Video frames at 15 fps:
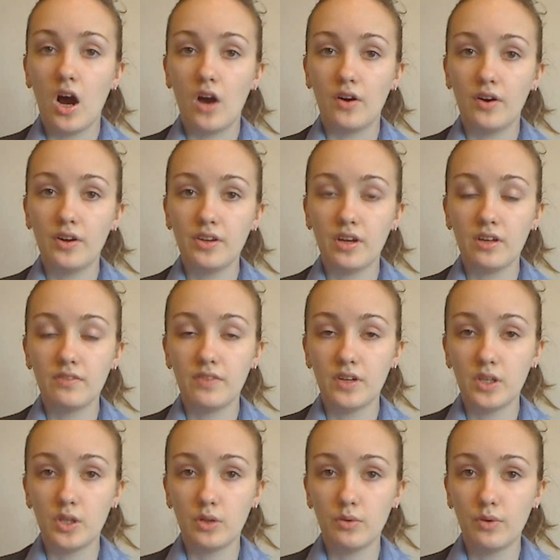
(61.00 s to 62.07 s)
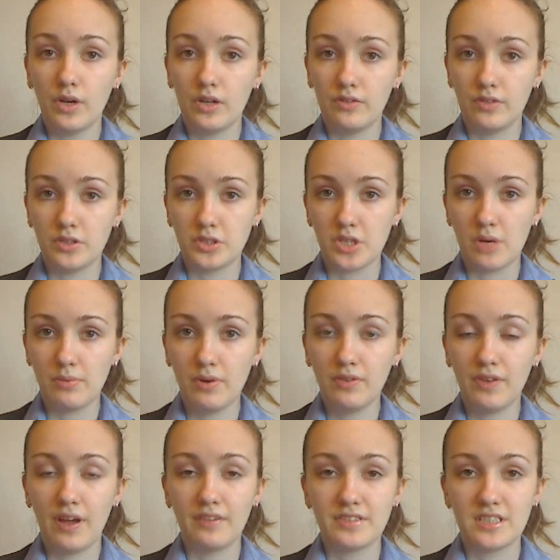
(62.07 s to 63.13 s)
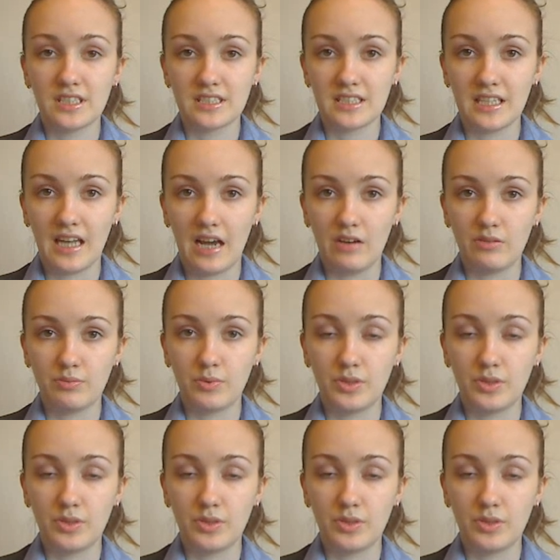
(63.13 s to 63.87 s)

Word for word: Aronian, Mangyu, and Radjabov have six and a half